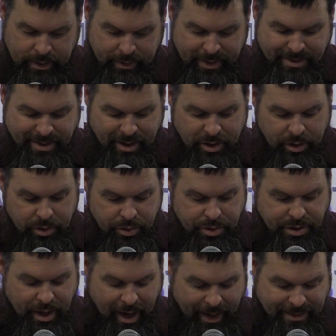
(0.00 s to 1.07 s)
This
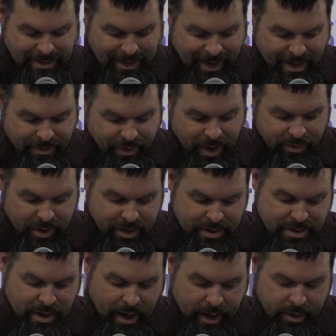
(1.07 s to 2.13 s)
includes God's life-giving
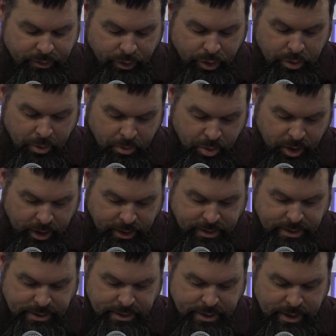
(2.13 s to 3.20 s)
design for human
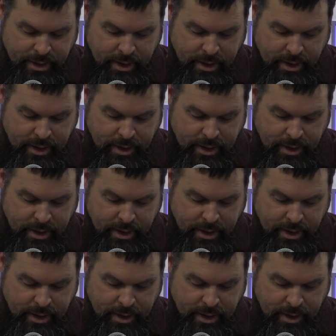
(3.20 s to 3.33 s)
beings,